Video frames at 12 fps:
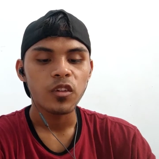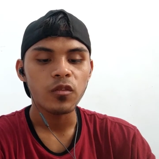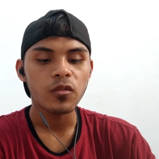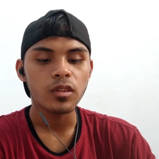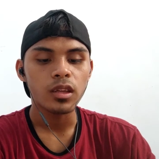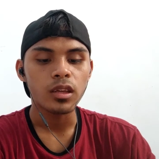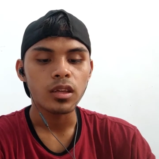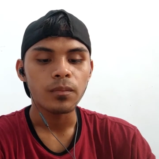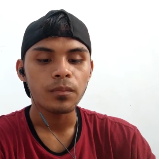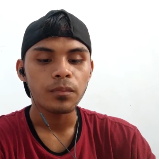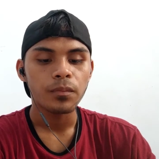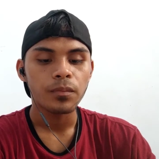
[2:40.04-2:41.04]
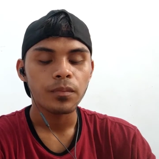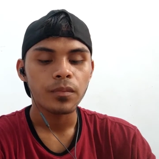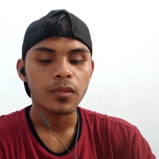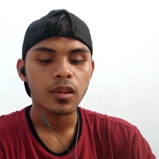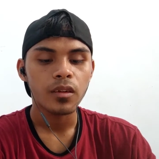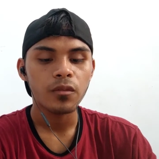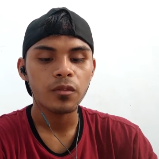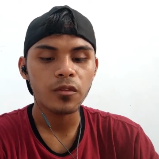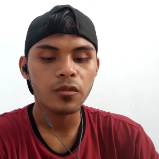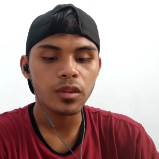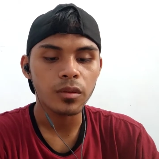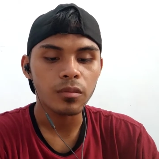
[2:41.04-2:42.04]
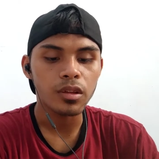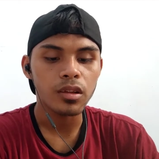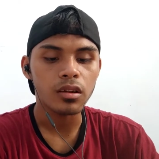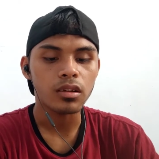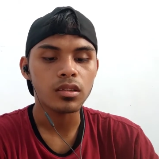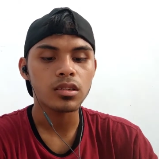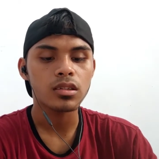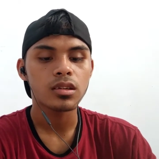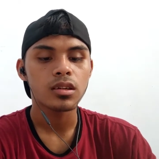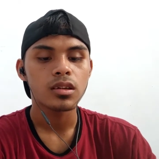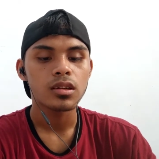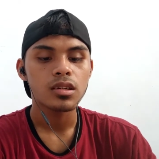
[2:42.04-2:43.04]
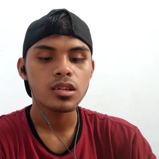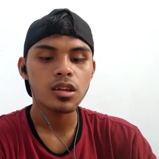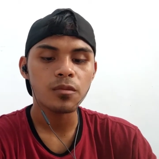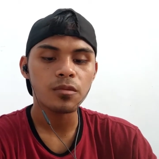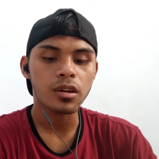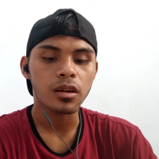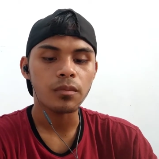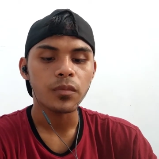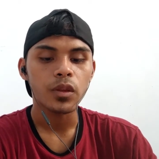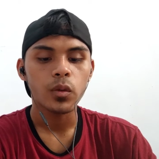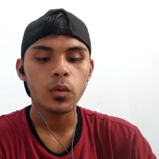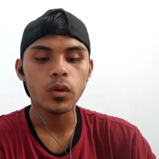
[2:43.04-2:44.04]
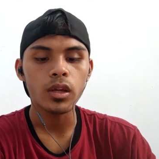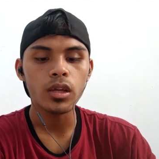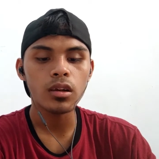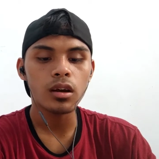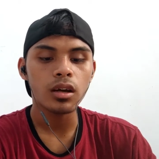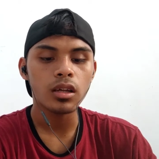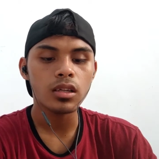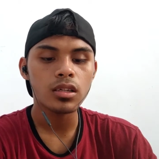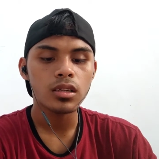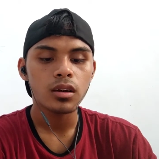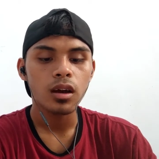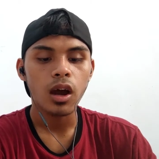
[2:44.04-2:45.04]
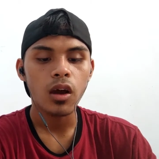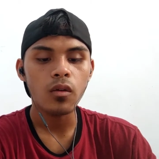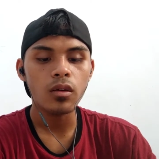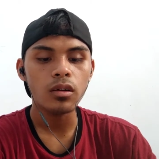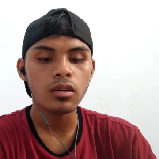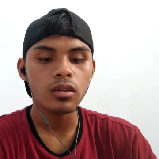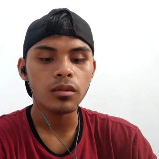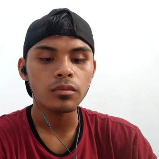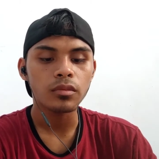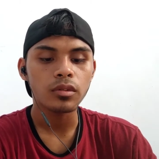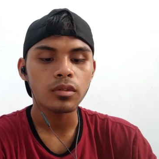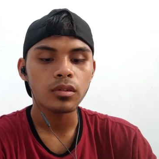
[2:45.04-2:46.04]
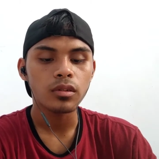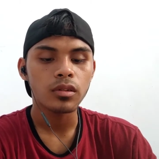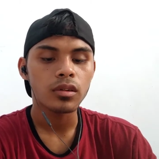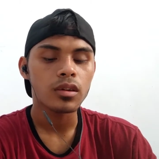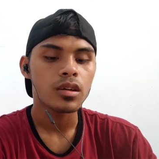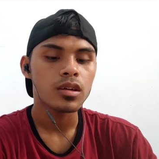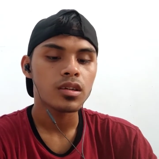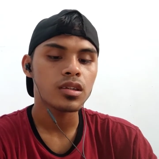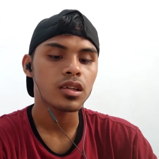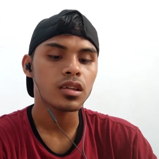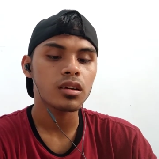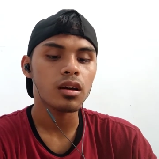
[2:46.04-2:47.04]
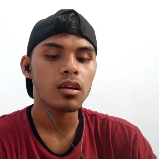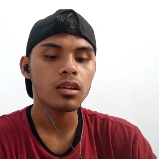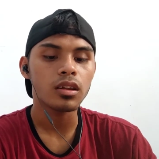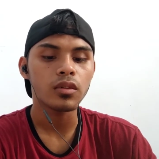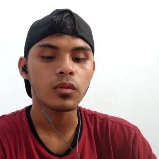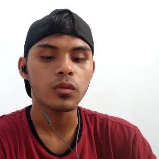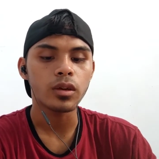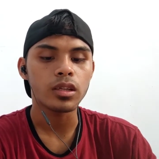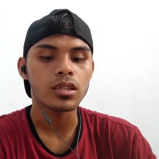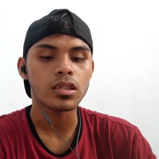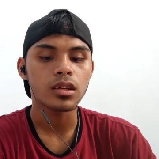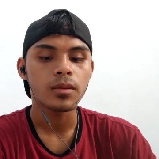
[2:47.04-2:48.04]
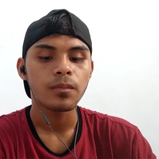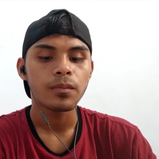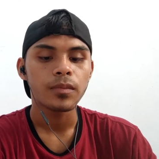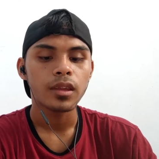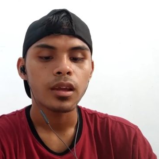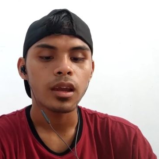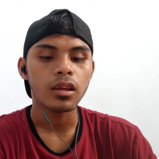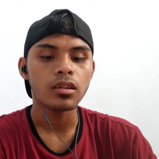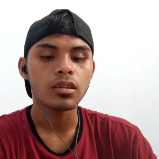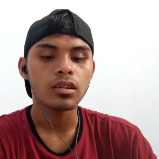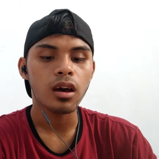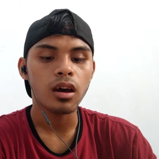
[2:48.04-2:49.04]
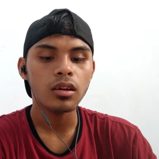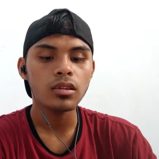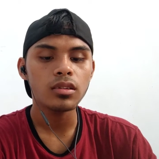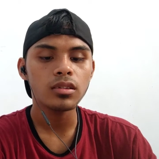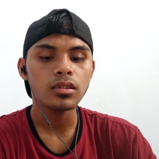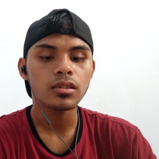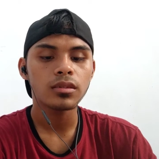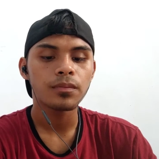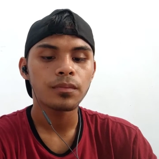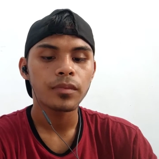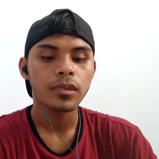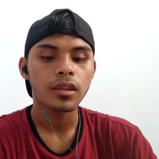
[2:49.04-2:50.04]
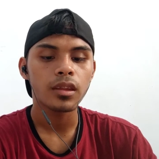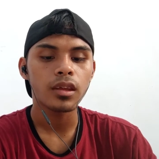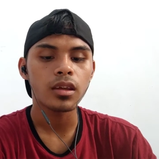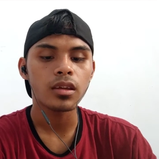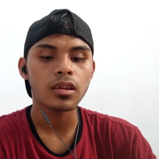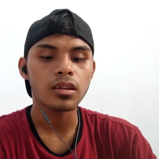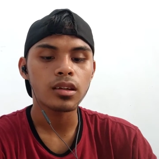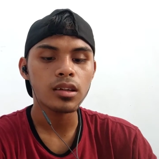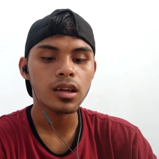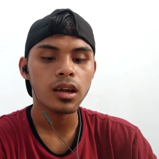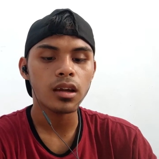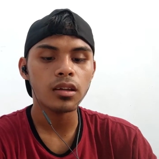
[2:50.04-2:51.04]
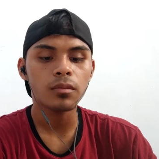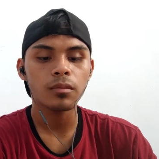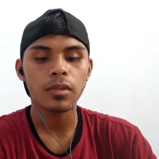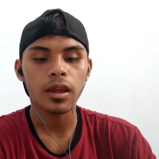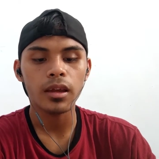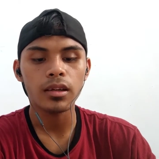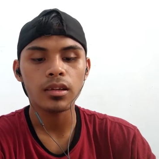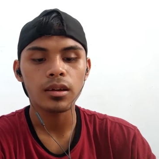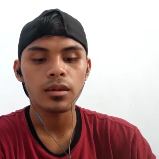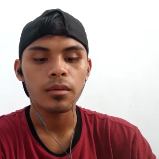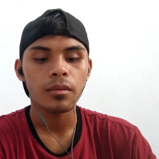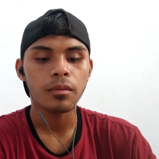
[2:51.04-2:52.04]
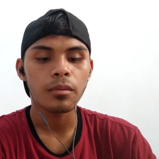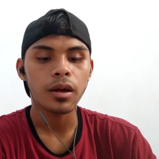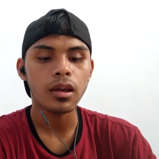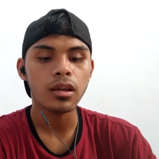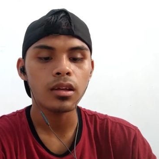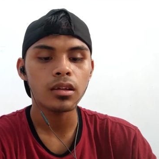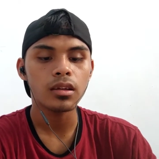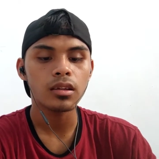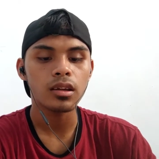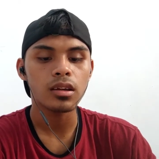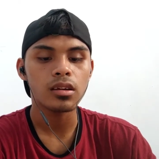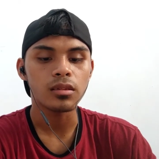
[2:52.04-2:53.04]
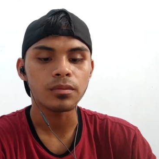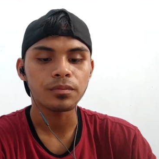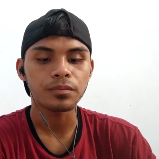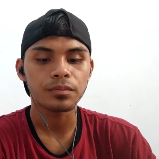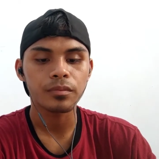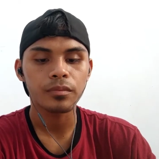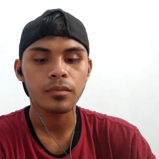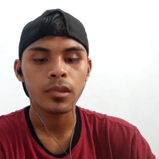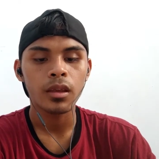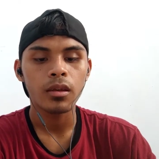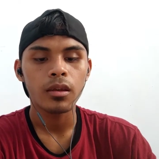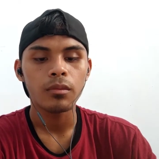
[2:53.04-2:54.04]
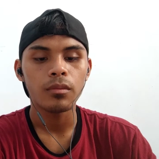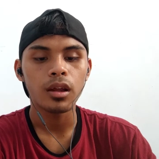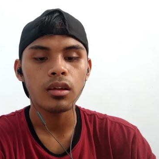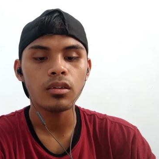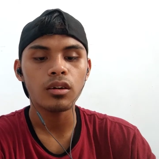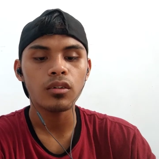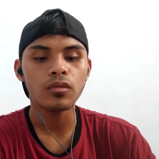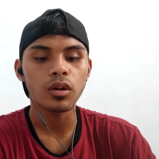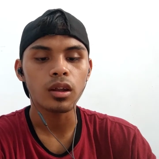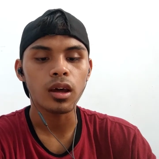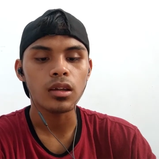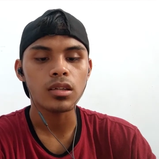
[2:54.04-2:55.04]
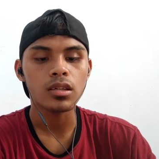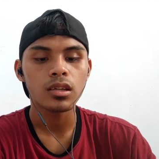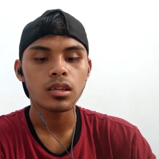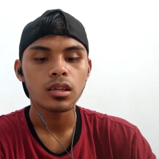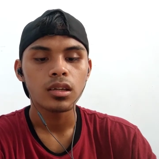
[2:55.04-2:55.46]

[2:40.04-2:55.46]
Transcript: 50 million subscribe. We coins our own seek only which and down the record black mine in Negri. Billion of dollars